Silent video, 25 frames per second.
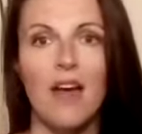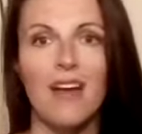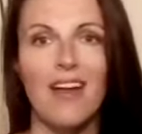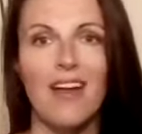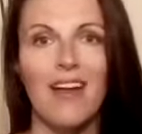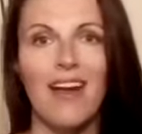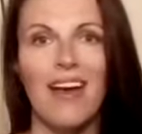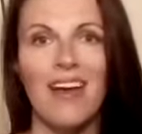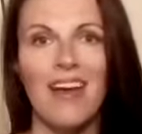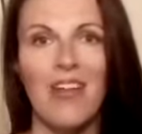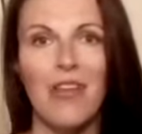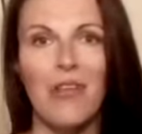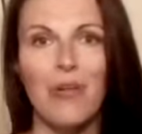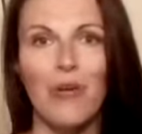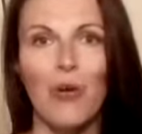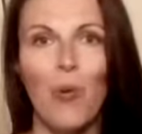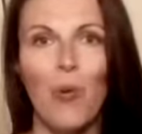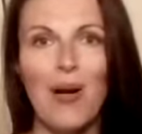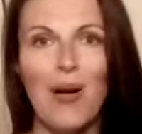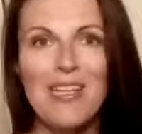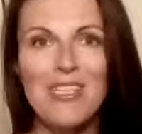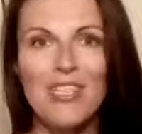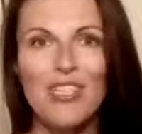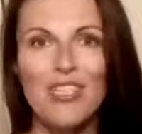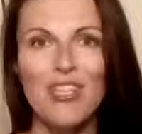another
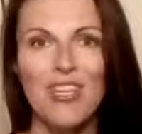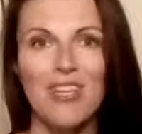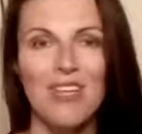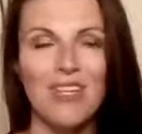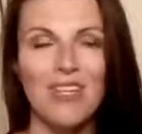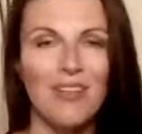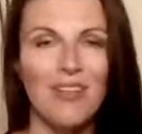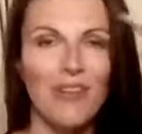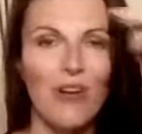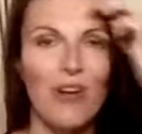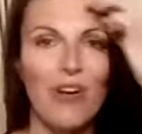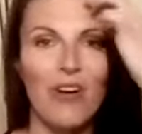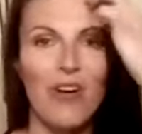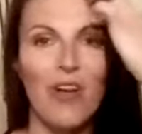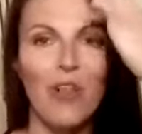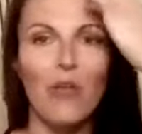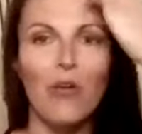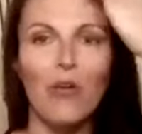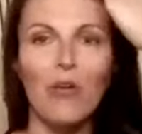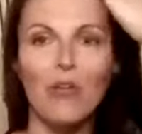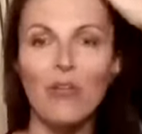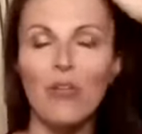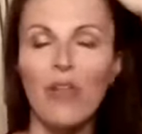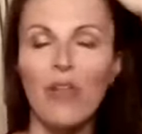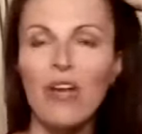question or
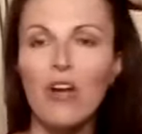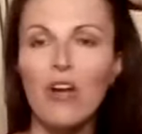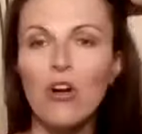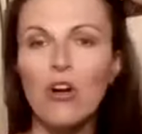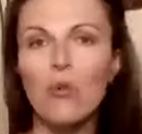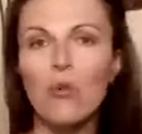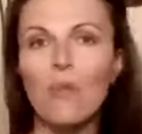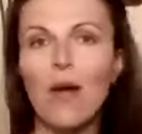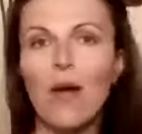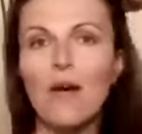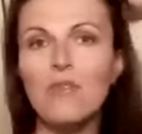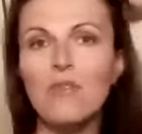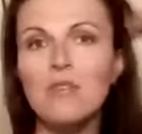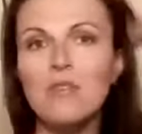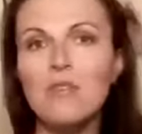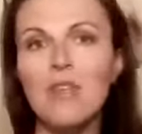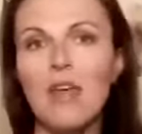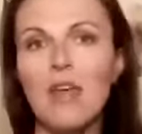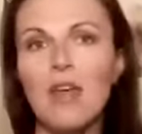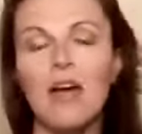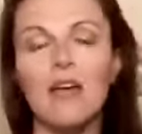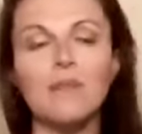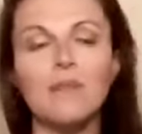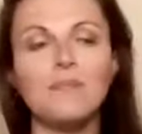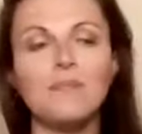another layer around
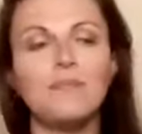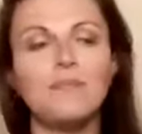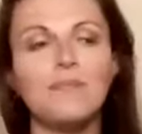that.